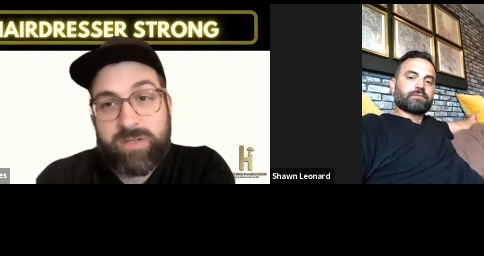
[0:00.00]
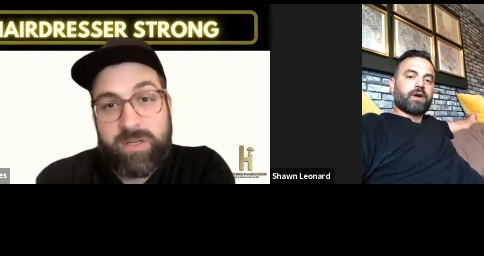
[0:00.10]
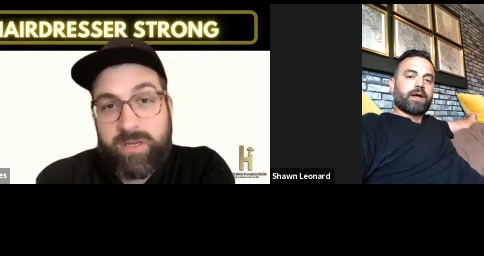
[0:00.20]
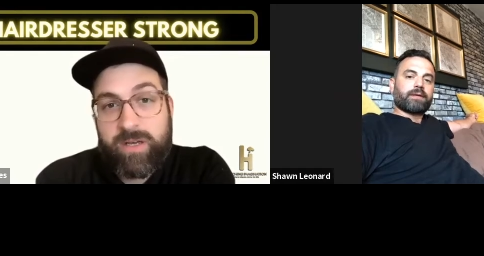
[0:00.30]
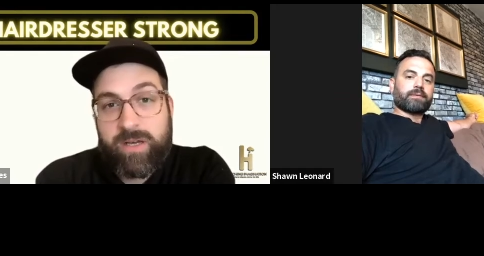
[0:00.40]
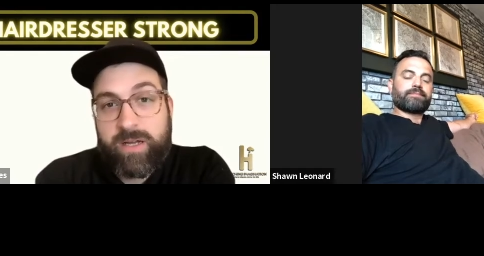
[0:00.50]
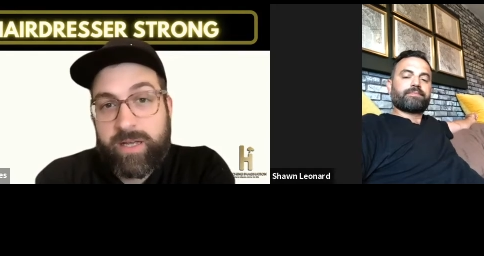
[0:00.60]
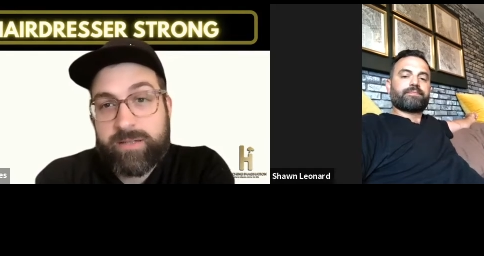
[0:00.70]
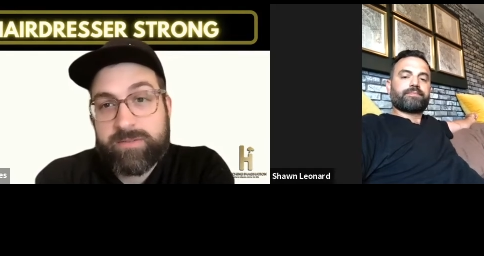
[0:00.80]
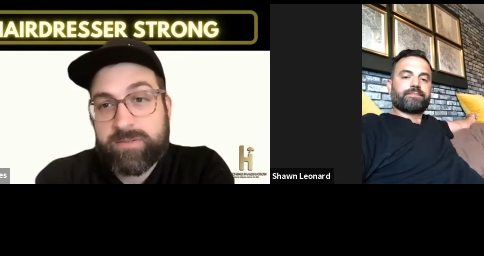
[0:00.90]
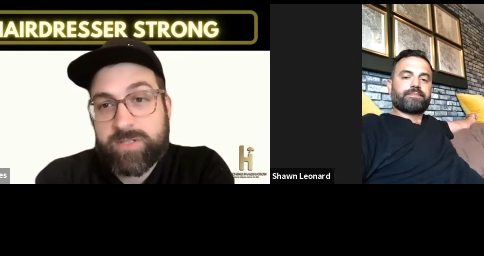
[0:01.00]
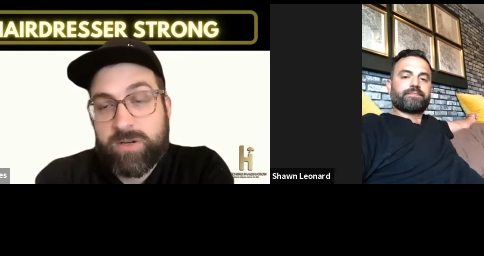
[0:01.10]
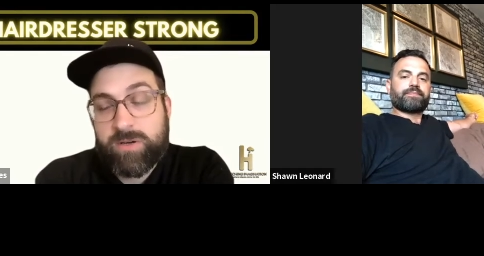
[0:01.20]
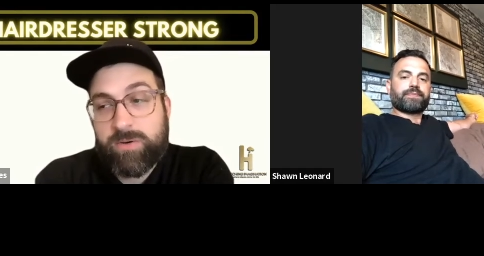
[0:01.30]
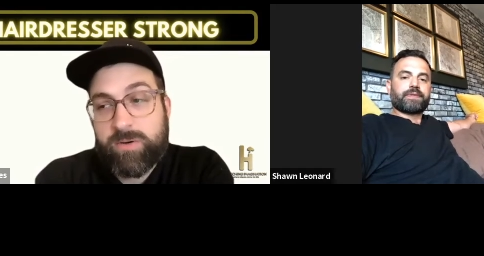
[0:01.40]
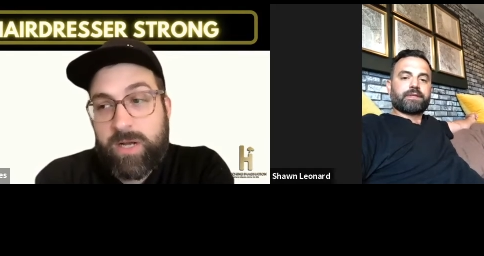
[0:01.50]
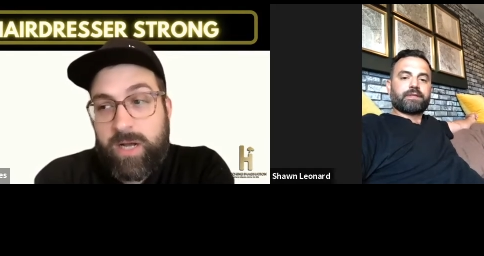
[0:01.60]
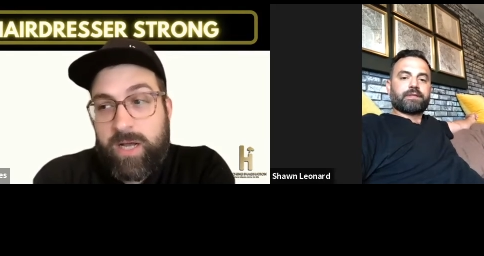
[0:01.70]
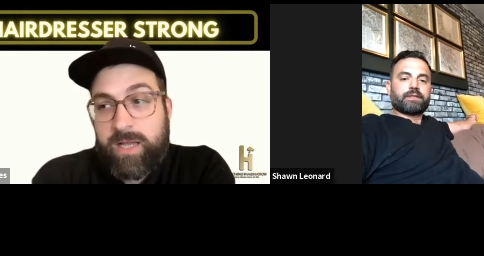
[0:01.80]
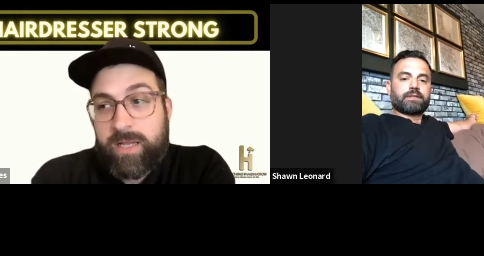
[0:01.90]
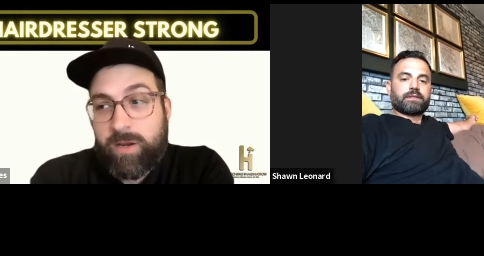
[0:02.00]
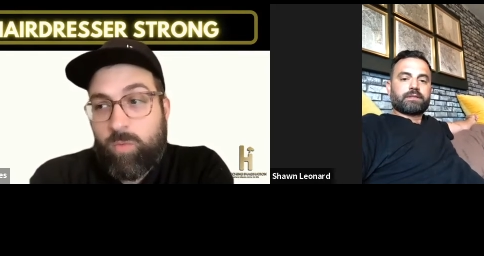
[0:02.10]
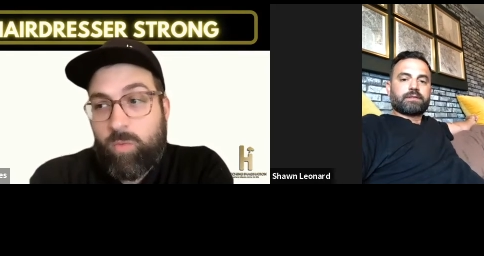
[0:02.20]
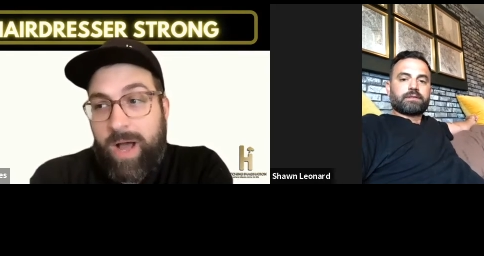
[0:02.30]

Speaker 1: Right. And so, you know,